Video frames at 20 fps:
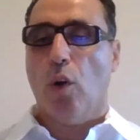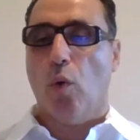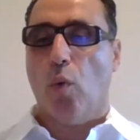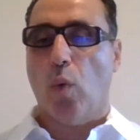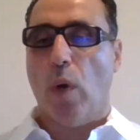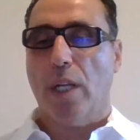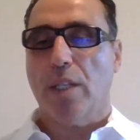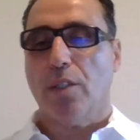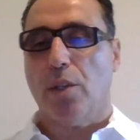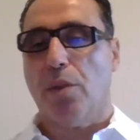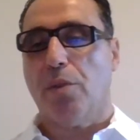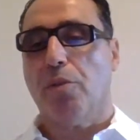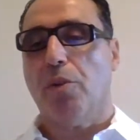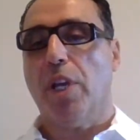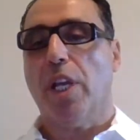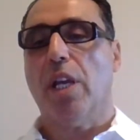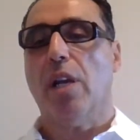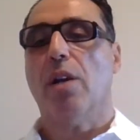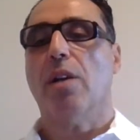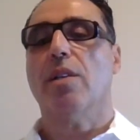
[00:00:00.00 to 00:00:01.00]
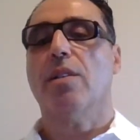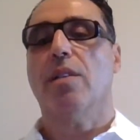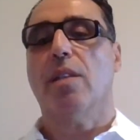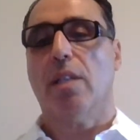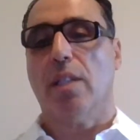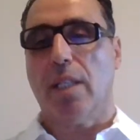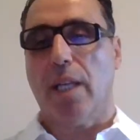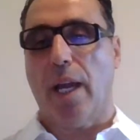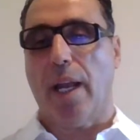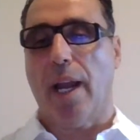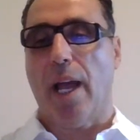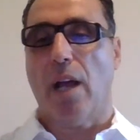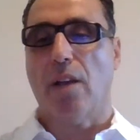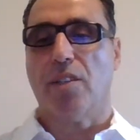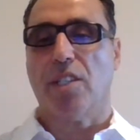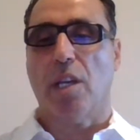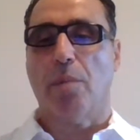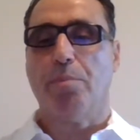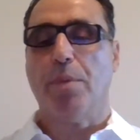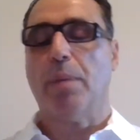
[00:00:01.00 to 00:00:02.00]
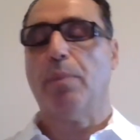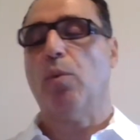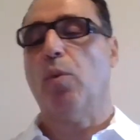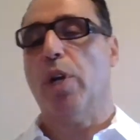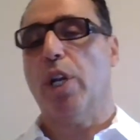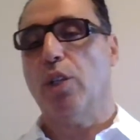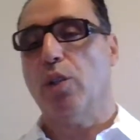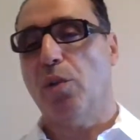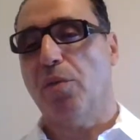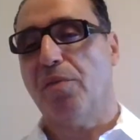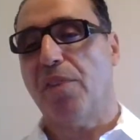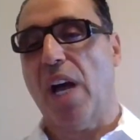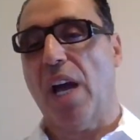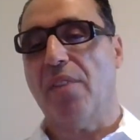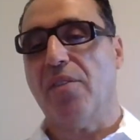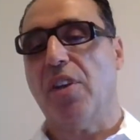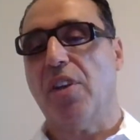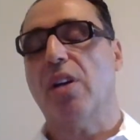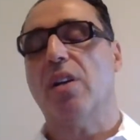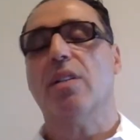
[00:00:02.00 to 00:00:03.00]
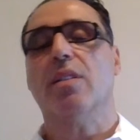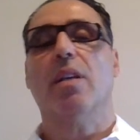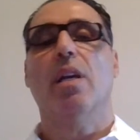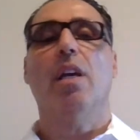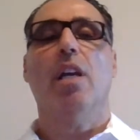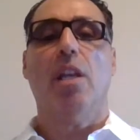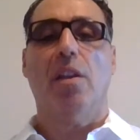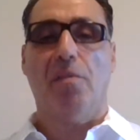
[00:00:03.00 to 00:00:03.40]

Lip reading: 1 to 3 years, get out. Some people want to do 5 years.